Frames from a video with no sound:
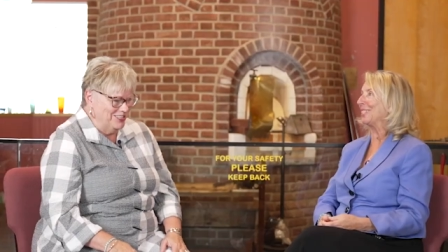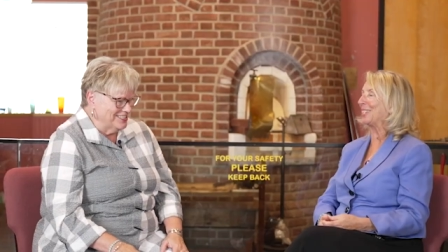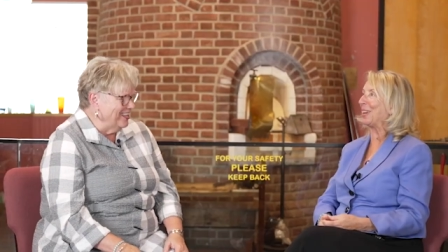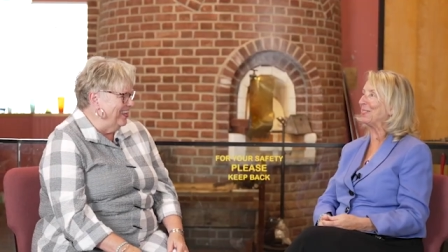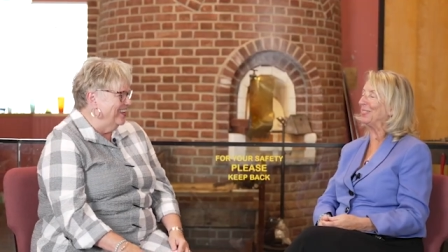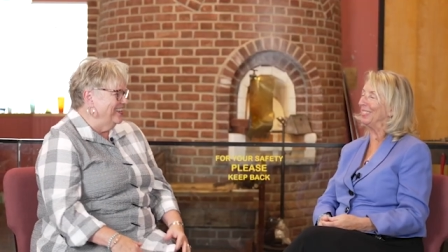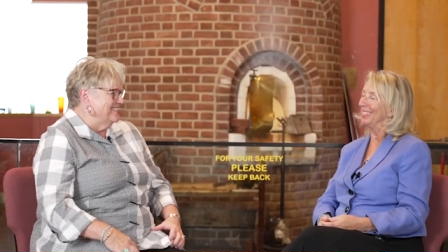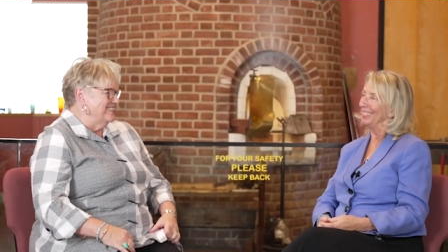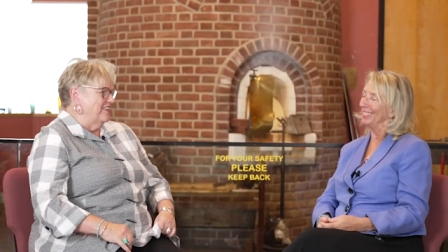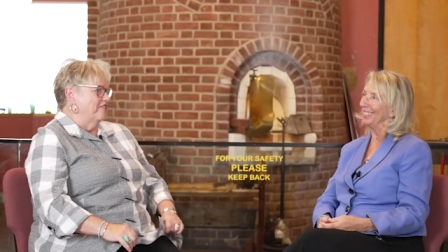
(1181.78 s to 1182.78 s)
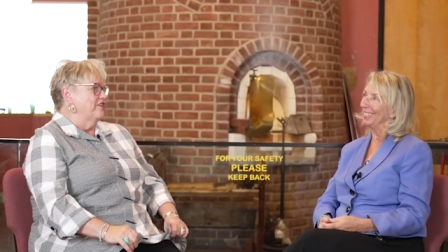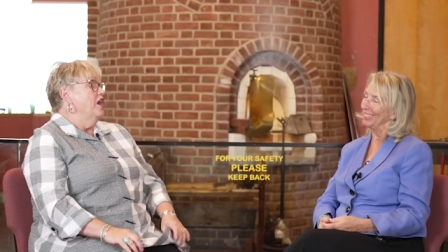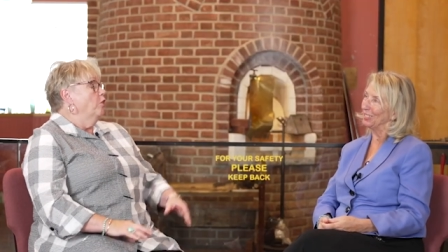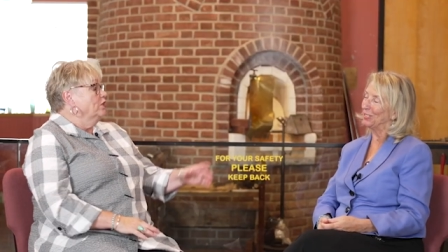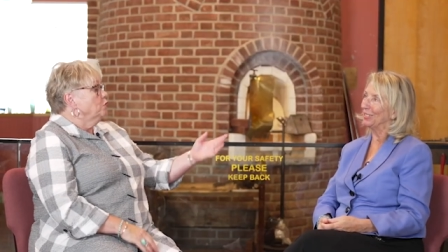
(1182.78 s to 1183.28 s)
was the, his stuff,
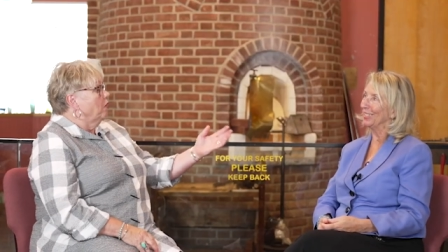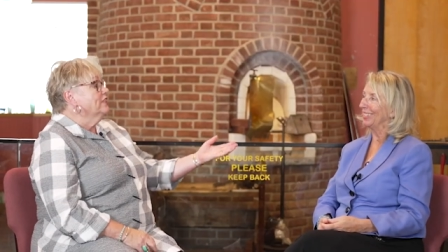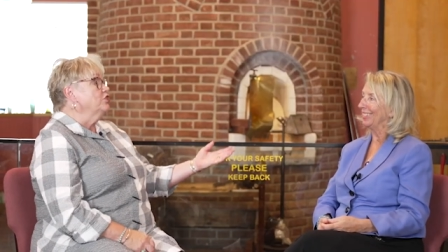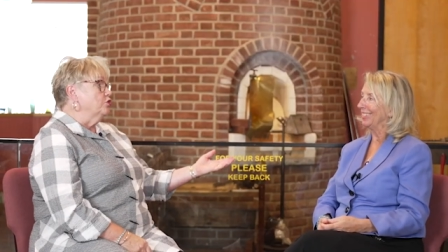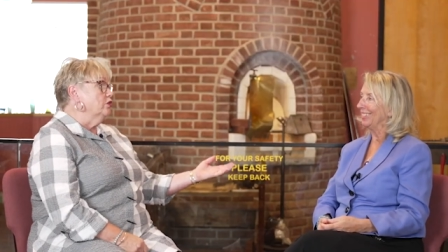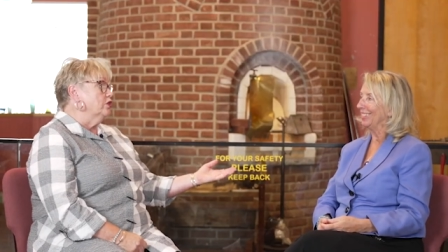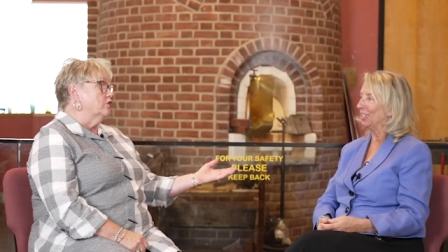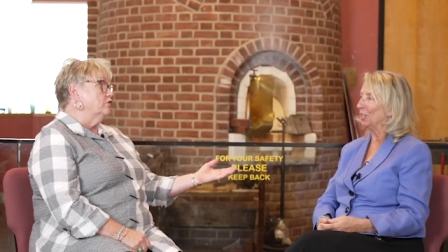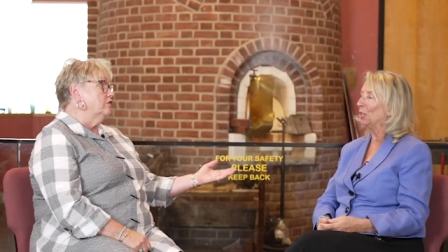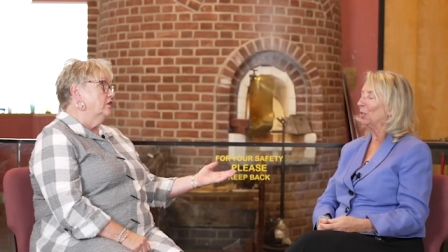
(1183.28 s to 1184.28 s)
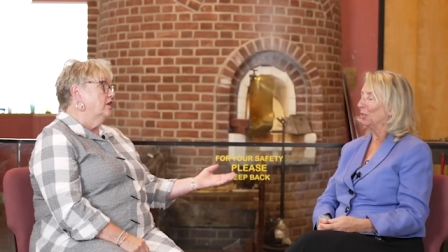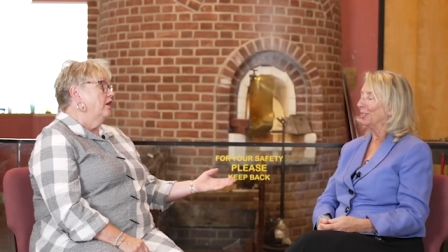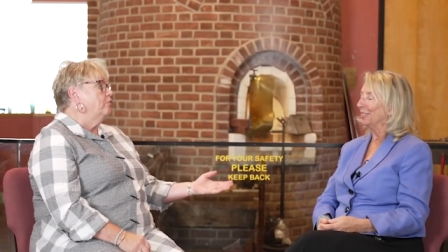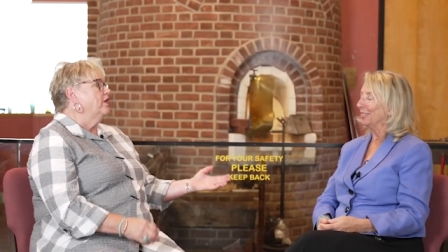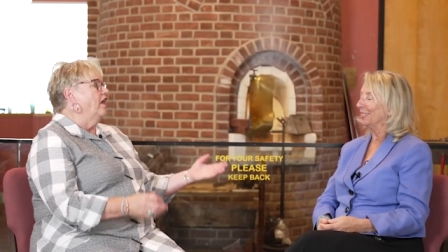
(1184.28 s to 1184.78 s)
which was true.
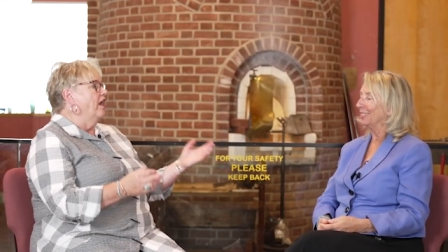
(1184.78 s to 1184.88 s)
But